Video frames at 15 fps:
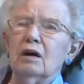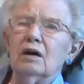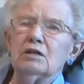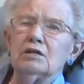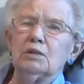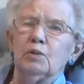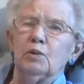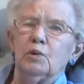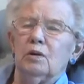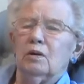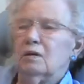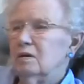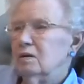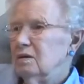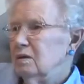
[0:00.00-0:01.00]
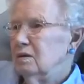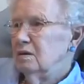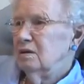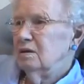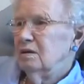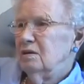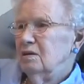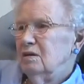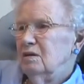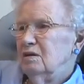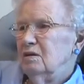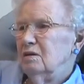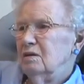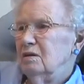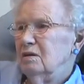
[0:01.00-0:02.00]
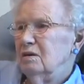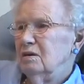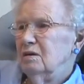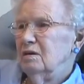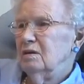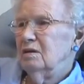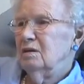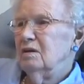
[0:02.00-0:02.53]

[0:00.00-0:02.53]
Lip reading: Probably a steamship, but they came into Ellis Island.